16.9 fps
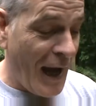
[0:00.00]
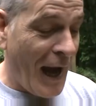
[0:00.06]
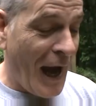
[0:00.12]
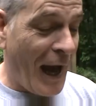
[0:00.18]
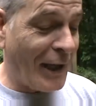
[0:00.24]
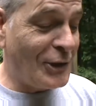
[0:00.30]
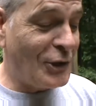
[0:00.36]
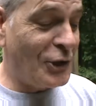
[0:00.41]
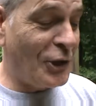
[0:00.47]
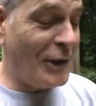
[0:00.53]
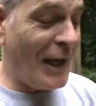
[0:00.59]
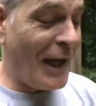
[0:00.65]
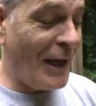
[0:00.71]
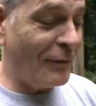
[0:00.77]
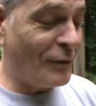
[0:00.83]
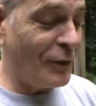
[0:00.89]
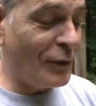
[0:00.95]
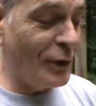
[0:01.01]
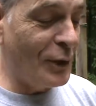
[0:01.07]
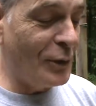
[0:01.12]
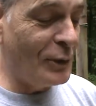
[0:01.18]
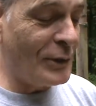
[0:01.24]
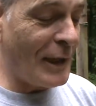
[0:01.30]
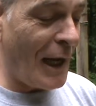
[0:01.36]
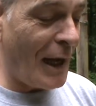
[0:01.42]
I shouldn't have to
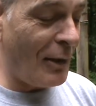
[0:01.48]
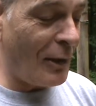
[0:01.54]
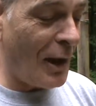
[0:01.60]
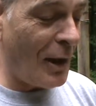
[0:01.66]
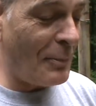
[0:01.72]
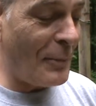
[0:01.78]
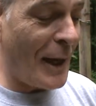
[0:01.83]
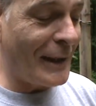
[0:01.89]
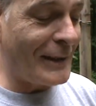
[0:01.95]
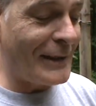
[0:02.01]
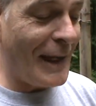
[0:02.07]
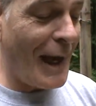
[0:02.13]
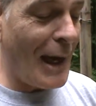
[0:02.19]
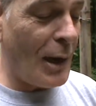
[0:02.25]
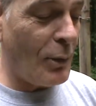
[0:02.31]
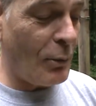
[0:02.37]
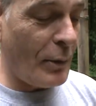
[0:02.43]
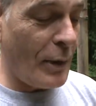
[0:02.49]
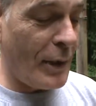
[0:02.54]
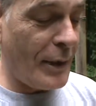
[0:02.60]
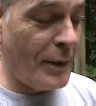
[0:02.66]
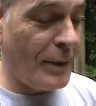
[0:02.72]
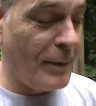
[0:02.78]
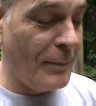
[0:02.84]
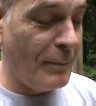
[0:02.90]
lose out on my
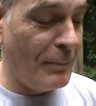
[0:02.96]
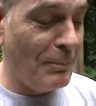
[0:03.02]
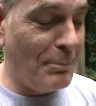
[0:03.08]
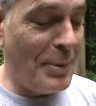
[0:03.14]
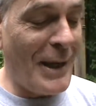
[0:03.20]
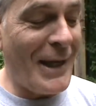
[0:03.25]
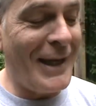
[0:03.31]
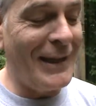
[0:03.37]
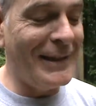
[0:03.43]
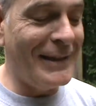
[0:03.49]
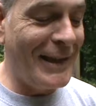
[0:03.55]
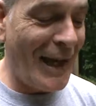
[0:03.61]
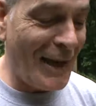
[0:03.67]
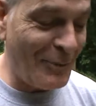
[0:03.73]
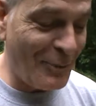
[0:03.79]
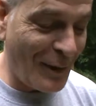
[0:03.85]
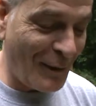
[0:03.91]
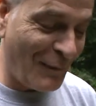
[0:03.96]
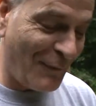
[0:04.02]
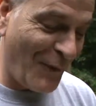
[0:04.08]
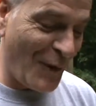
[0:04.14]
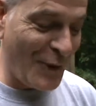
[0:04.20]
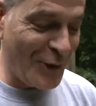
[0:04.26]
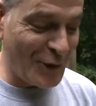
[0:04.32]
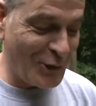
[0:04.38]
dowry be in debt with
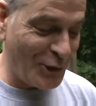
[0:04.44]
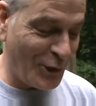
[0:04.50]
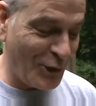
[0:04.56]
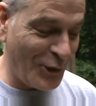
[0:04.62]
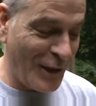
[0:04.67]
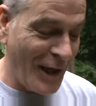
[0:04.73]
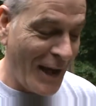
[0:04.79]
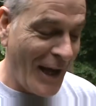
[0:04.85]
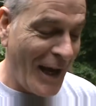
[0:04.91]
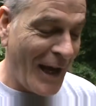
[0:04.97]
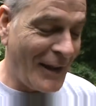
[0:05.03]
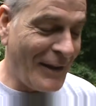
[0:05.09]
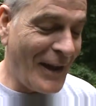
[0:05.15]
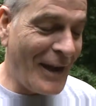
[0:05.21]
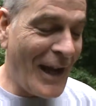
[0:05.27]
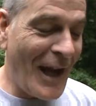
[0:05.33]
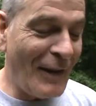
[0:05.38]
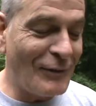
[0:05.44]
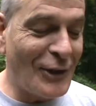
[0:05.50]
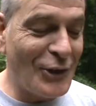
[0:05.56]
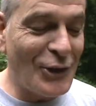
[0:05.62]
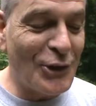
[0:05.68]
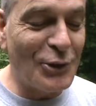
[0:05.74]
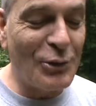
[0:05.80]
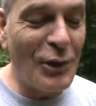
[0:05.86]
furniture, and then have to
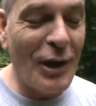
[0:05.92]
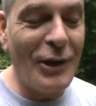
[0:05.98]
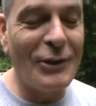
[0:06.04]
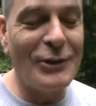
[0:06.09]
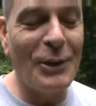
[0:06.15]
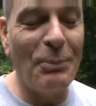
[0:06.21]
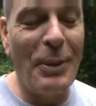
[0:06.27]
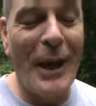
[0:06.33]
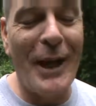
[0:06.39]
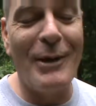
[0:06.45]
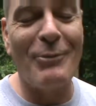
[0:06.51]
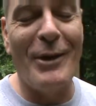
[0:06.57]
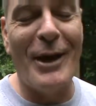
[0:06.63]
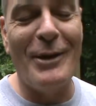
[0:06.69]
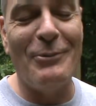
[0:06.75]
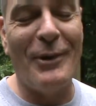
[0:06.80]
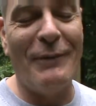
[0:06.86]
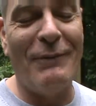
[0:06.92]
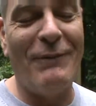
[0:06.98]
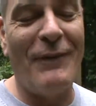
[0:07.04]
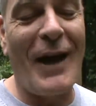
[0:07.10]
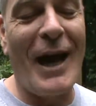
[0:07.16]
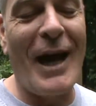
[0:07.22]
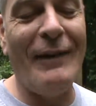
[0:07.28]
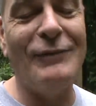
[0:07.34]
struggle to pay rent with
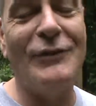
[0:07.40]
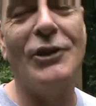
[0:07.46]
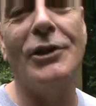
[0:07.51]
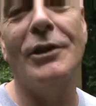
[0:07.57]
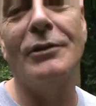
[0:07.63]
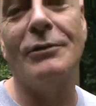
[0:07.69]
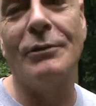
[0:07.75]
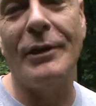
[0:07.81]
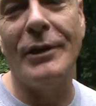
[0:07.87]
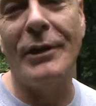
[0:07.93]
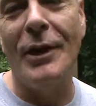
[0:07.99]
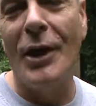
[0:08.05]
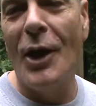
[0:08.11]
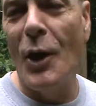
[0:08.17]
five children.